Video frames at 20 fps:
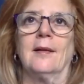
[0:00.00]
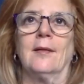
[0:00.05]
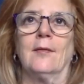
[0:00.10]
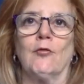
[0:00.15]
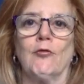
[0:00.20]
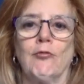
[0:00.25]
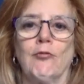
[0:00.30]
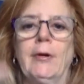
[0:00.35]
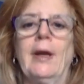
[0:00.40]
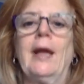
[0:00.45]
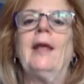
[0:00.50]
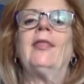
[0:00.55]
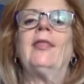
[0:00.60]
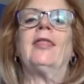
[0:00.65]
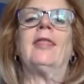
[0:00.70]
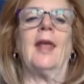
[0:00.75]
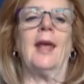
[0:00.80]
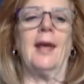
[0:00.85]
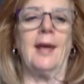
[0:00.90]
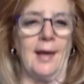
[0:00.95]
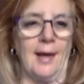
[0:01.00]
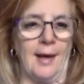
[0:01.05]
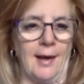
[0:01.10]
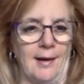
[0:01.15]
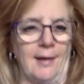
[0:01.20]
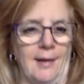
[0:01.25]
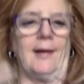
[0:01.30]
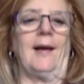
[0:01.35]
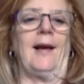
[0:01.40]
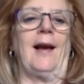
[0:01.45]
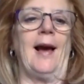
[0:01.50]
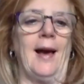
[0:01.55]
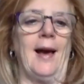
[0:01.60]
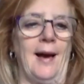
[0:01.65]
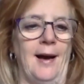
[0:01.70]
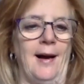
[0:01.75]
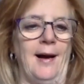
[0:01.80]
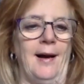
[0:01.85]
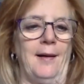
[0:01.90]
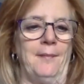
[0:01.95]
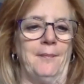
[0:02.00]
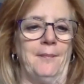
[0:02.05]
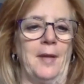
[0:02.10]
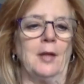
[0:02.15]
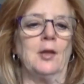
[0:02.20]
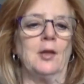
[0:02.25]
rethinking a